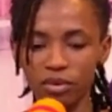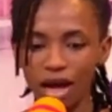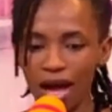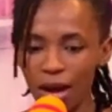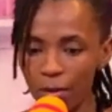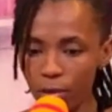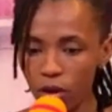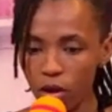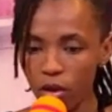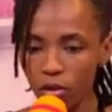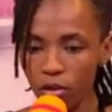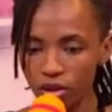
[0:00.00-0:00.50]

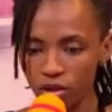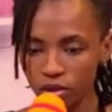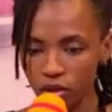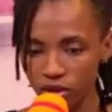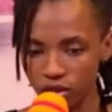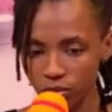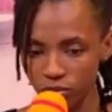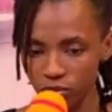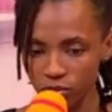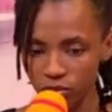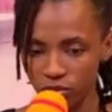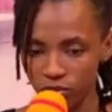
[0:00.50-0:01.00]
always on
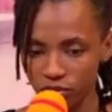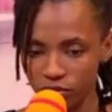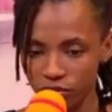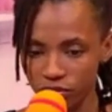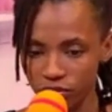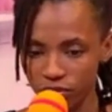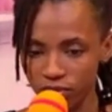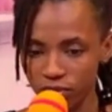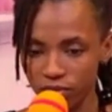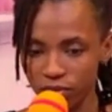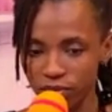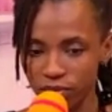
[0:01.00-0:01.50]
the move.
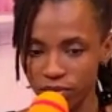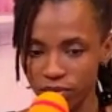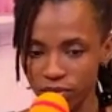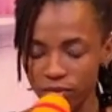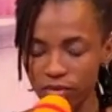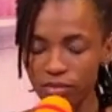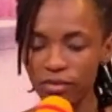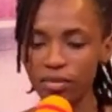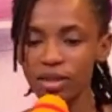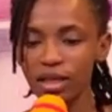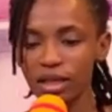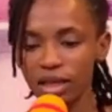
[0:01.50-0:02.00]

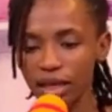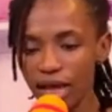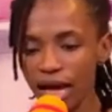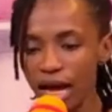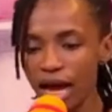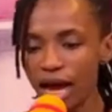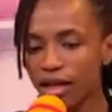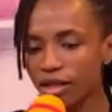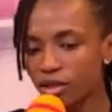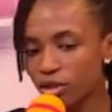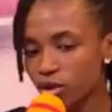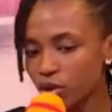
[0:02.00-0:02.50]

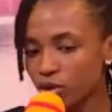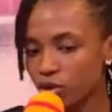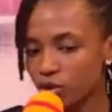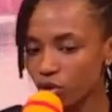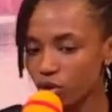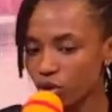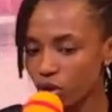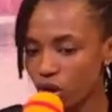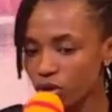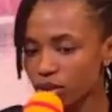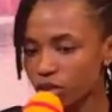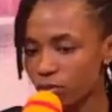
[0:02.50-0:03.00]
And so to
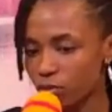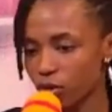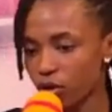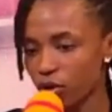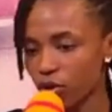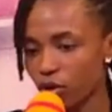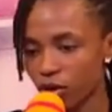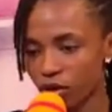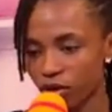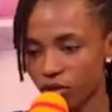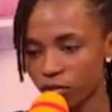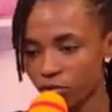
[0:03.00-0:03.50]
not be
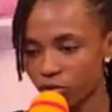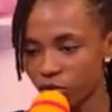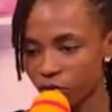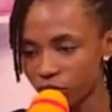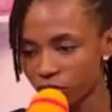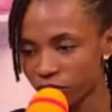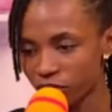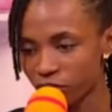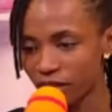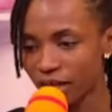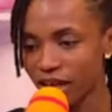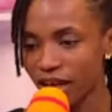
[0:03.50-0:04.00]
on the
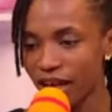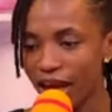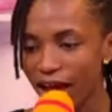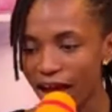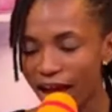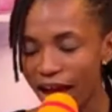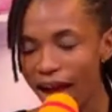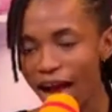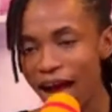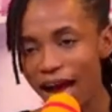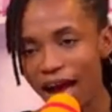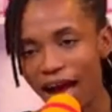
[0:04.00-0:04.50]
move,
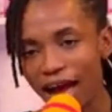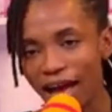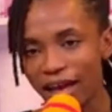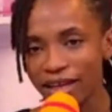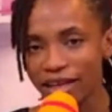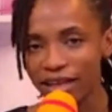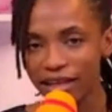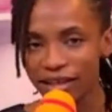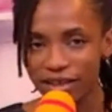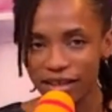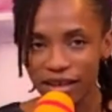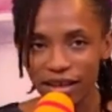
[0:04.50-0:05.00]

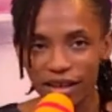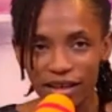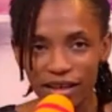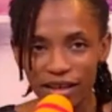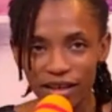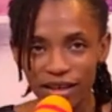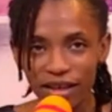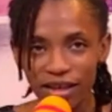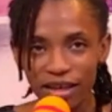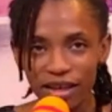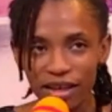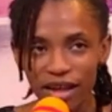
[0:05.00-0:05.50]
I
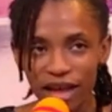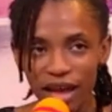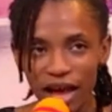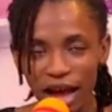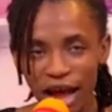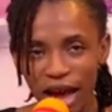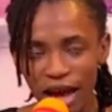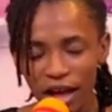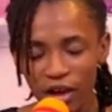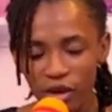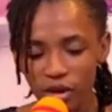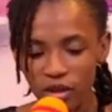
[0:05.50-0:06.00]

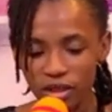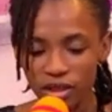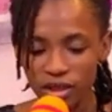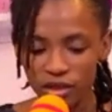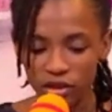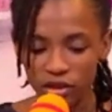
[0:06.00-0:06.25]
got